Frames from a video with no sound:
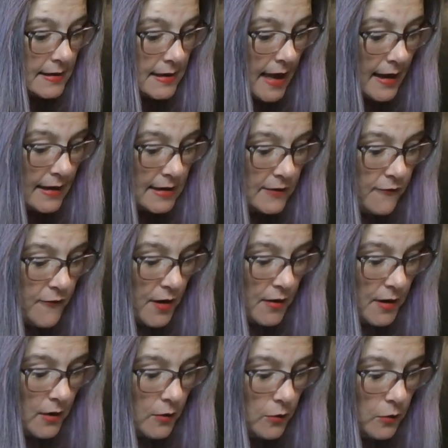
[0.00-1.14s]
That is
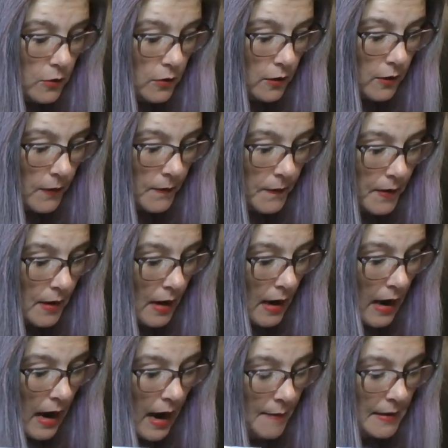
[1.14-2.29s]
very cool.
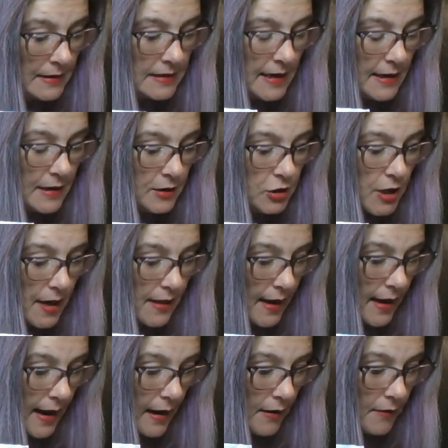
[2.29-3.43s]
I'm excited to try
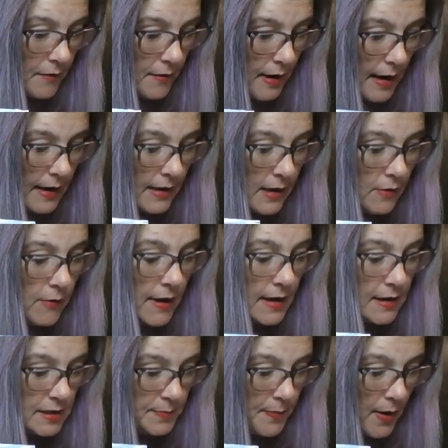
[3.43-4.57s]
that out. Get ready
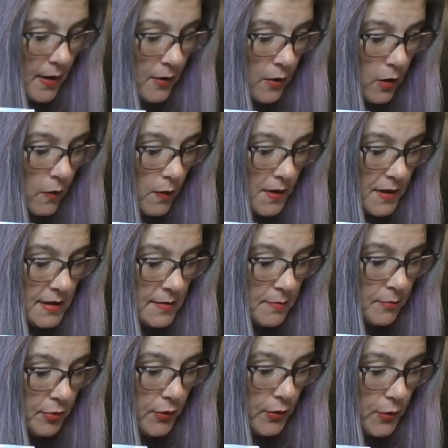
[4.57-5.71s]
to sparkle with this
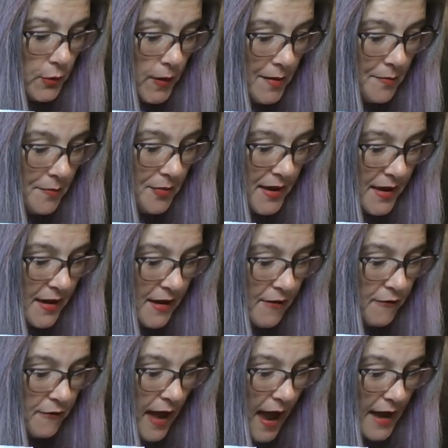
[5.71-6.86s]
blue and pink
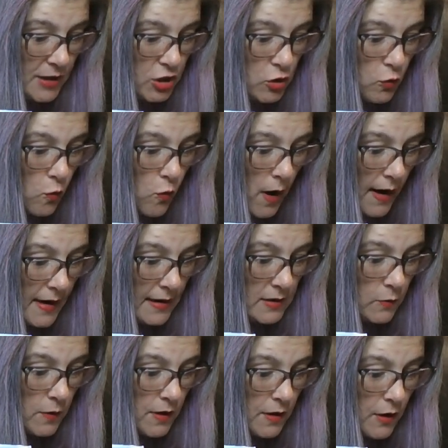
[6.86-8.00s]
flashed white
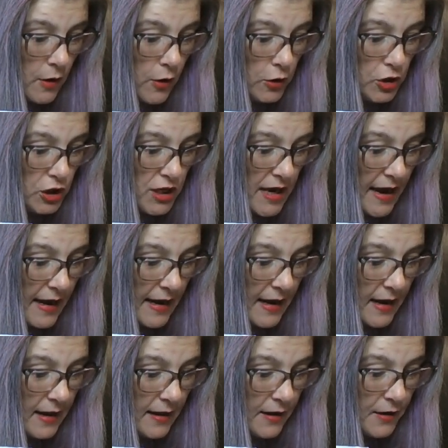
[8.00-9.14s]
with oceanic
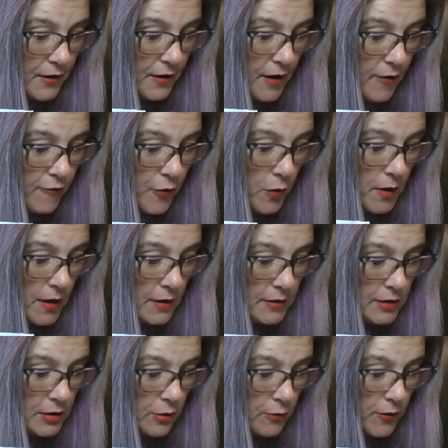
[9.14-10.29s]
glitter evoking
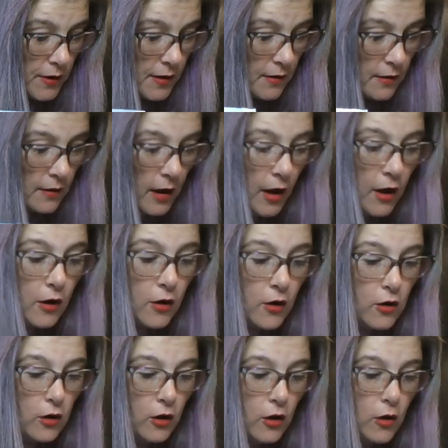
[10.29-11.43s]
surreal
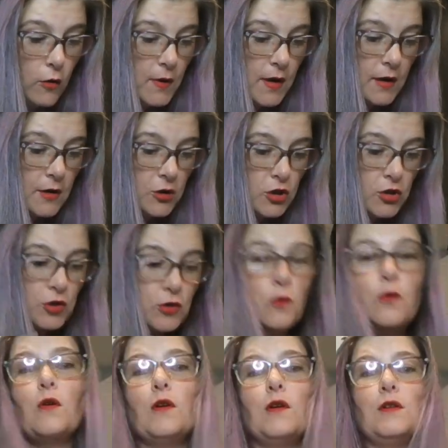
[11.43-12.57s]
glowing
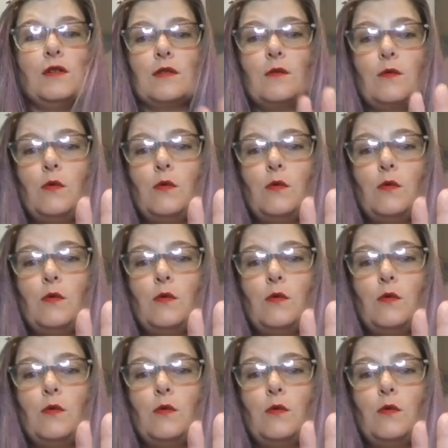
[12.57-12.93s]
shores.